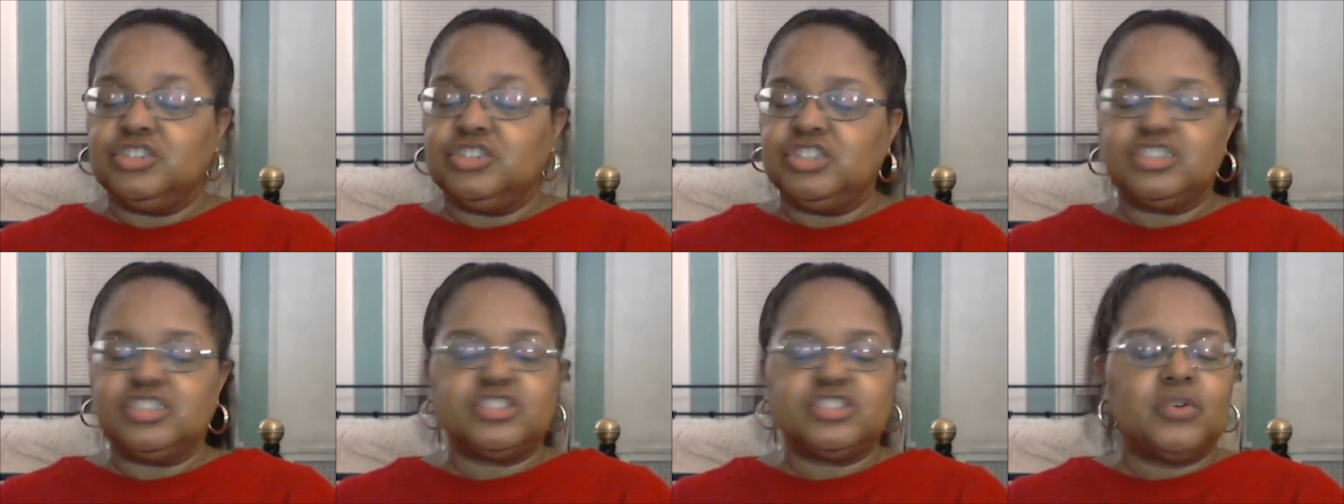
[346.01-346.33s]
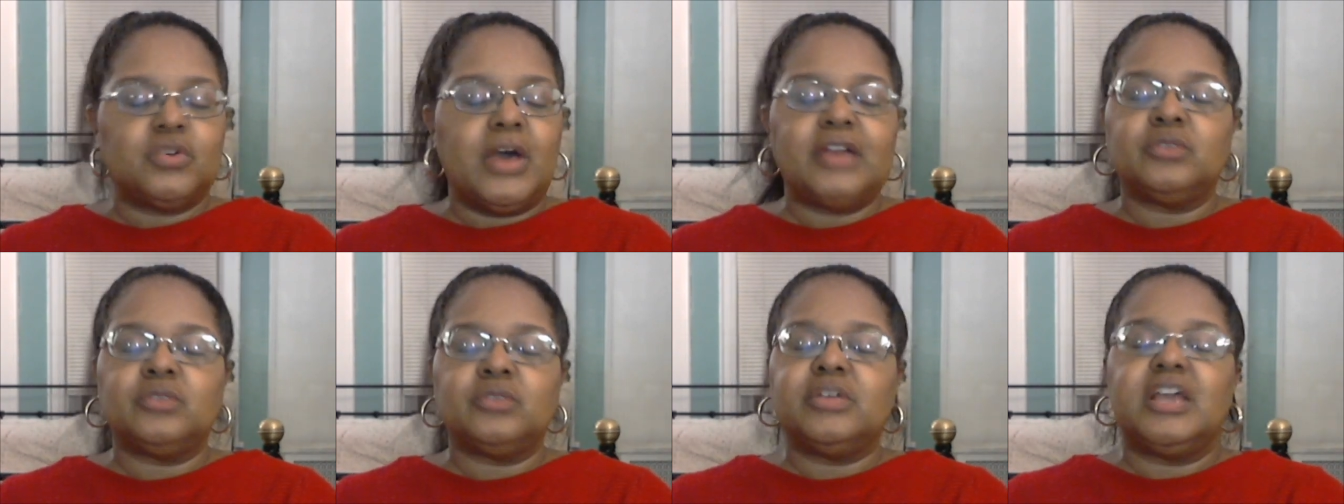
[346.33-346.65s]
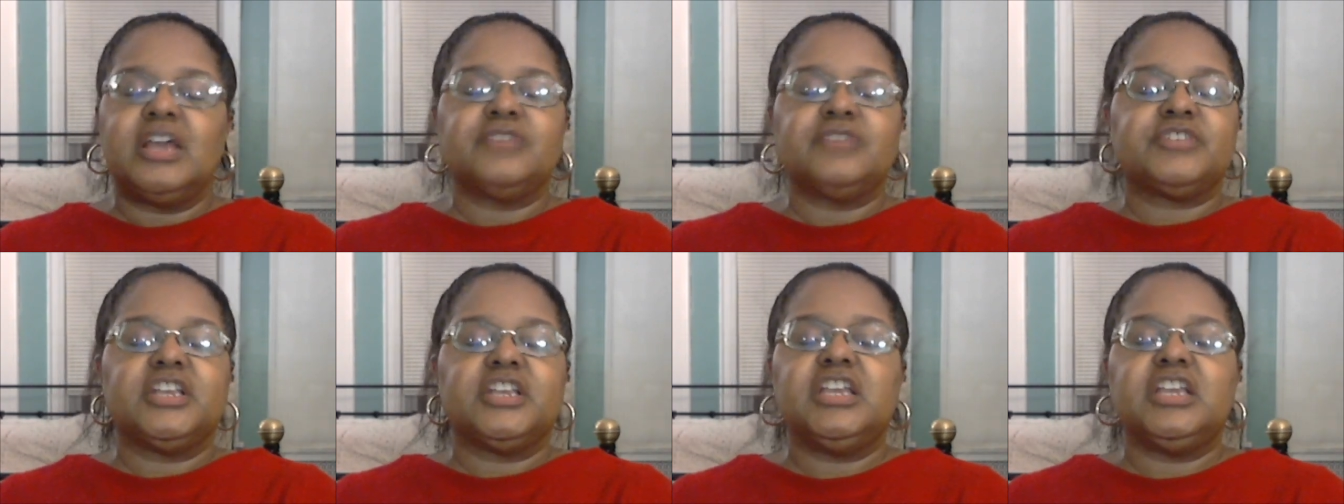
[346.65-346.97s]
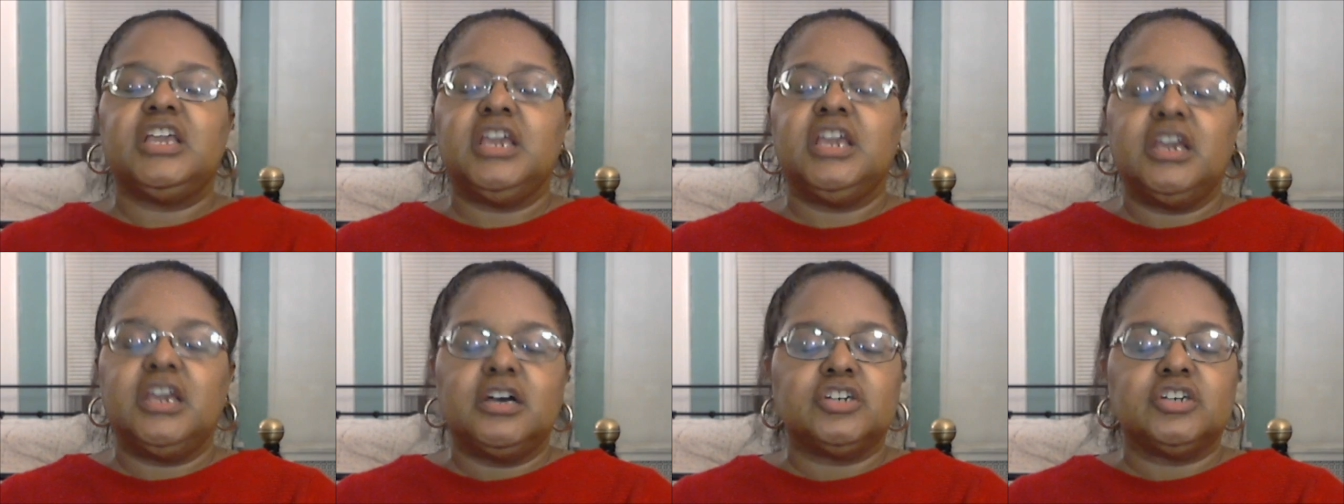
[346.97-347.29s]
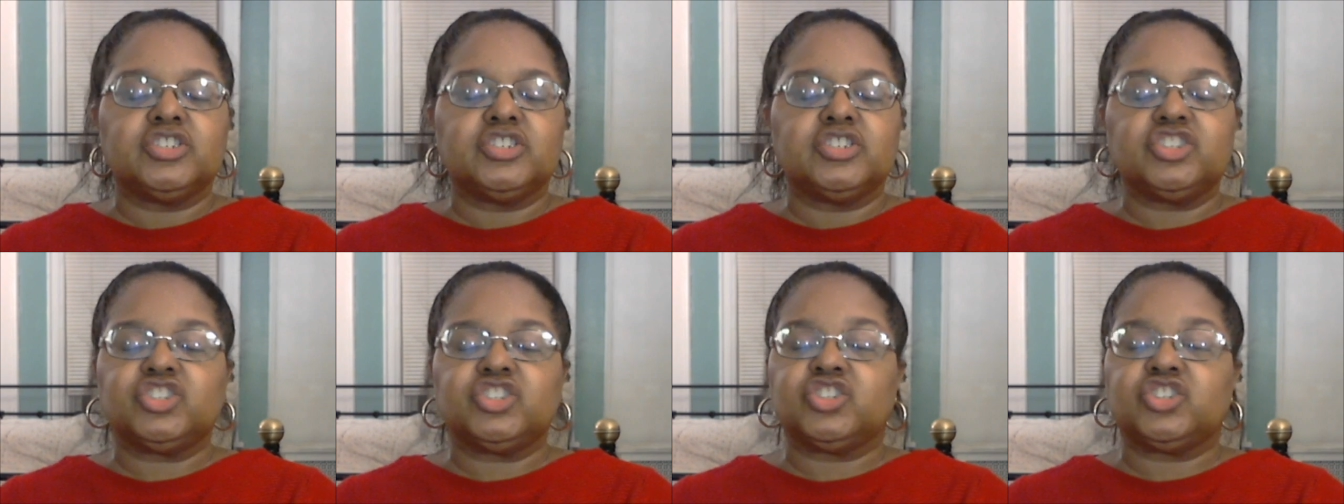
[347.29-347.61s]
just so I don't have to hear her
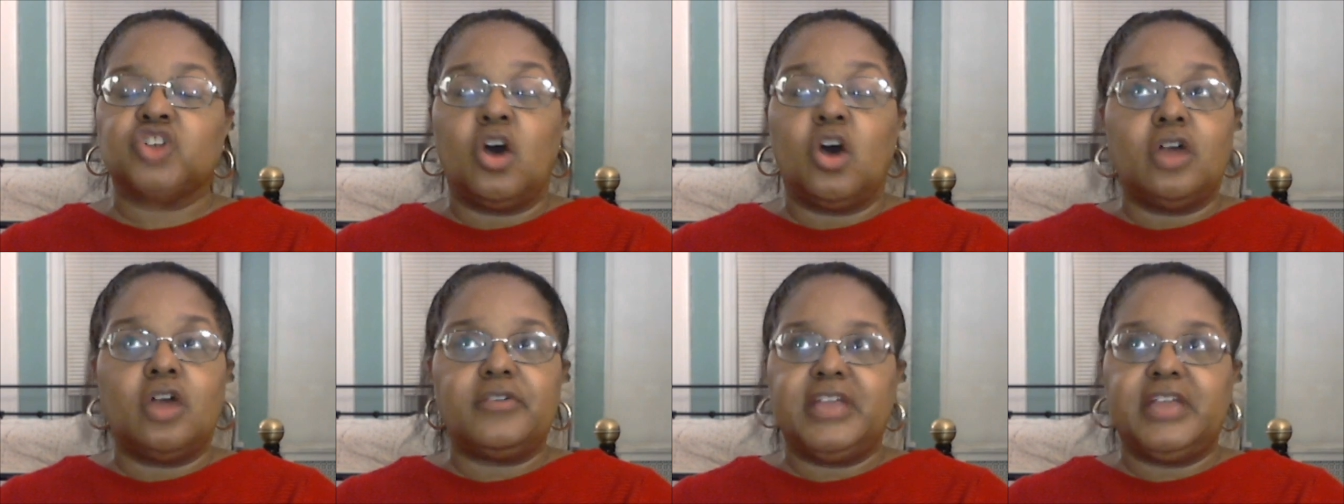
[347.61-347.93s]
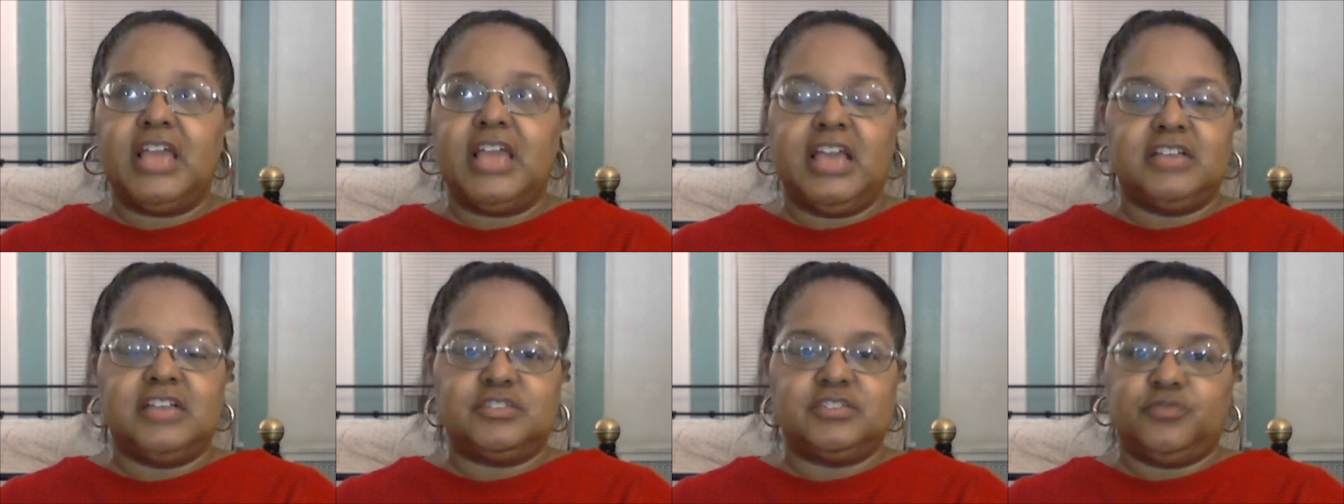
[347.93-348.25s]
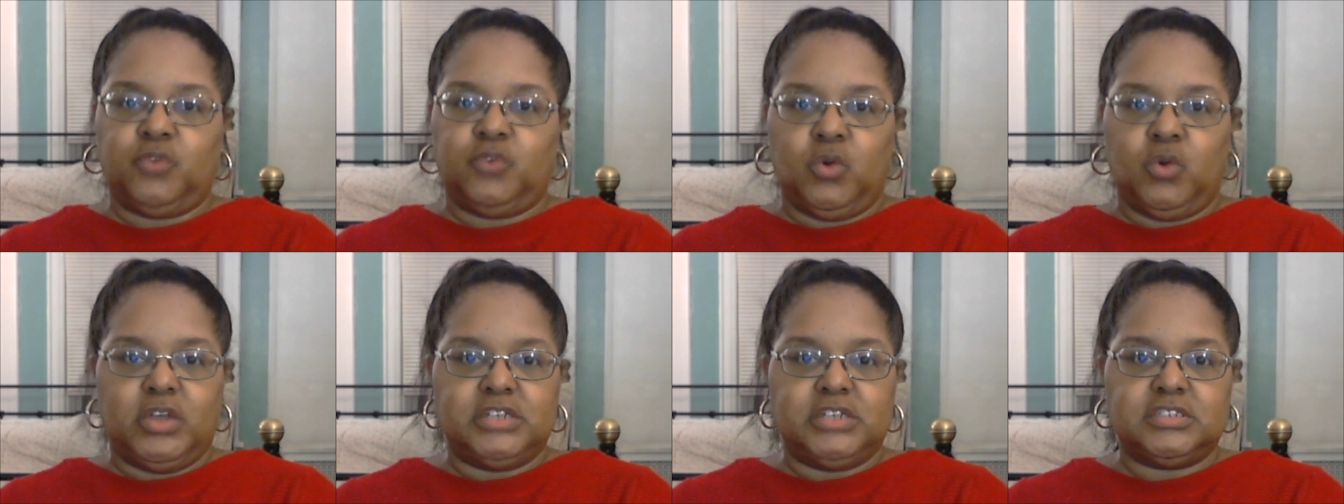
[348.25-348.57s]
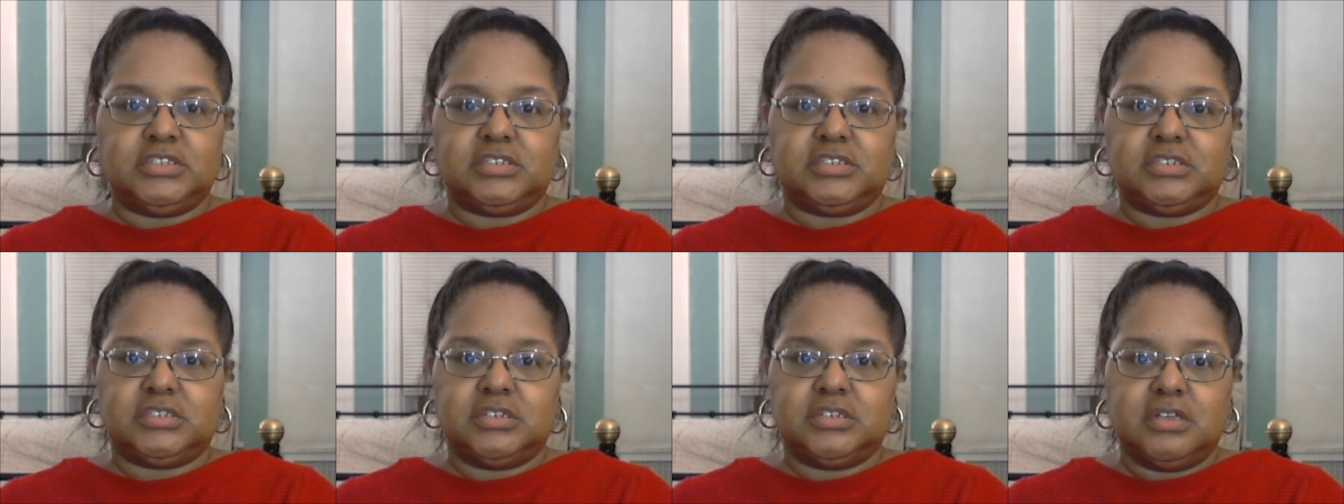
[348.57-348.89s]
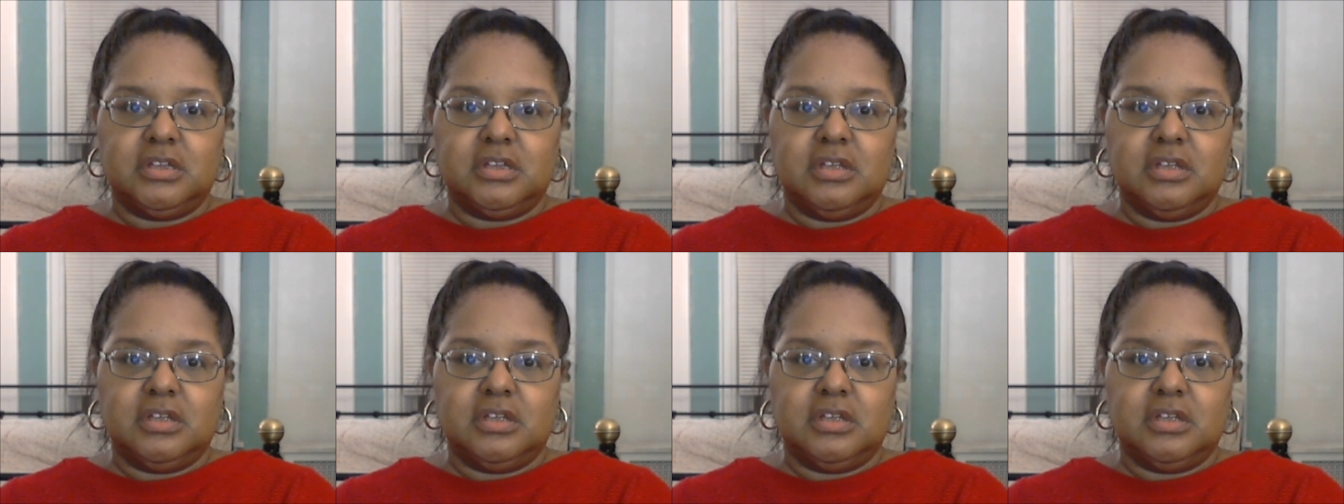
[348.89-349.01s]
sorry ass voice.